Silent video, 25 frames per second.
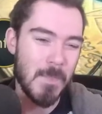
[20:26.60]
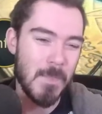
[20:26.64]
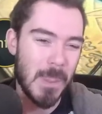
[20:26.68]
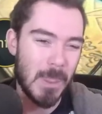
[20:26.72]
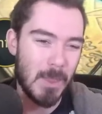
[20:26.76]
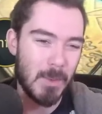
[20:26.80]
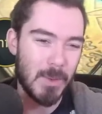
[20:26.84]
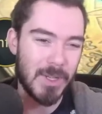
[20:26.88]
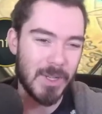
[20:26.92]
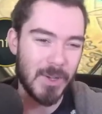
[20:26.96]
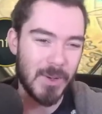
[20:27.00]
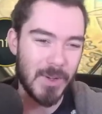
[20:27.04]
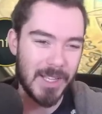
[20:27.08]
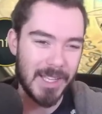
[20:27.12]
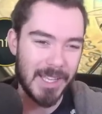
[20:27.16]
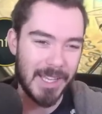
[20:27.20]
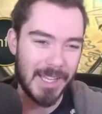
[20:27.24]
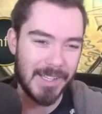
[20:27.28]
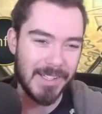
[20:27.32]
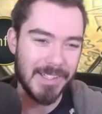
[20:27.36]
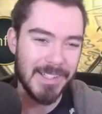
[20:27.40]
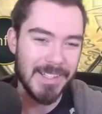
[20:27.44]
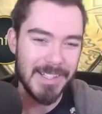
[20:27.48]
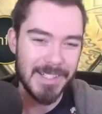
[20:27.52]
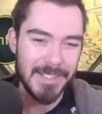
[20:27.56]
We'll go
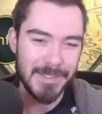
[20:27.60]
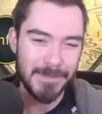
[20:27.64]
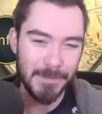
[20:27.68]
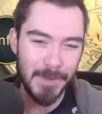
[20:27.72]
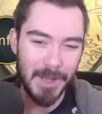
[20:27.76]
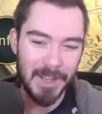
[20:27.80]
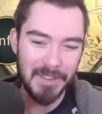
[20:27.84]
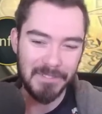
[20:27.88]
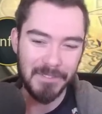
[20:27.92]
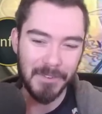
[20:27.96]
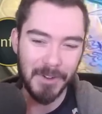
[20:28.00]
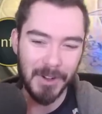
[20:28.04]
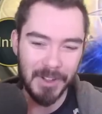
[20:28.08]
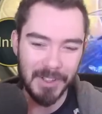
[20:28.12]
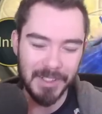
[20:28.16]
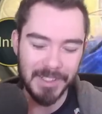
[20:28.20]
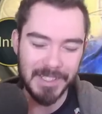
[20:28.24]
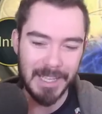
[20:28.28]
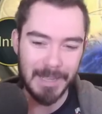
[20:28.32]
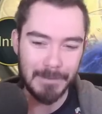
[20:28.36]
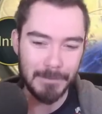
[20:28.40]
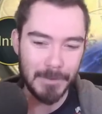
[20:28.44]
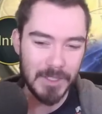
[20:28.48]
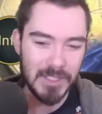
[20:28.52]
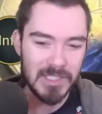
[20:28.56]
again. It's my fault.
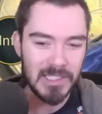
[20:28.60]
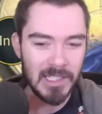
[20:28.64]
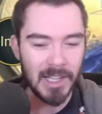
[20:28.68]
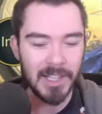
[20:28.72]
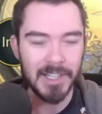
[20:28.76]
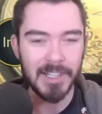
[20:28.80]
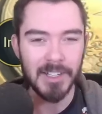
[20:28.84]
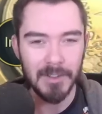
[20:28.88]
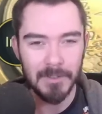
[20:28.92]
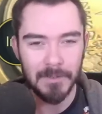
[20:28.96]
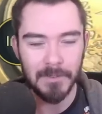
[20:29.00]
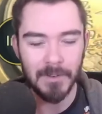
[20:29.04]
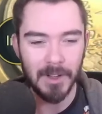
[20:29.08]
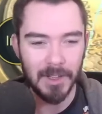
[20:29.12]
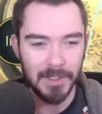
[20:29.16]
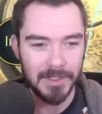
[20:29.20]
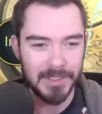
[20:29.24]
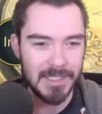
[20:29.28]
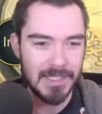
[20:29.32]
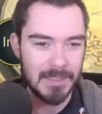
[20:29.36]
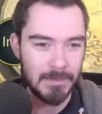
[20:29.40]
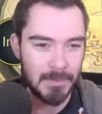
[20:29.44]
Genbo. it's not your fault. It's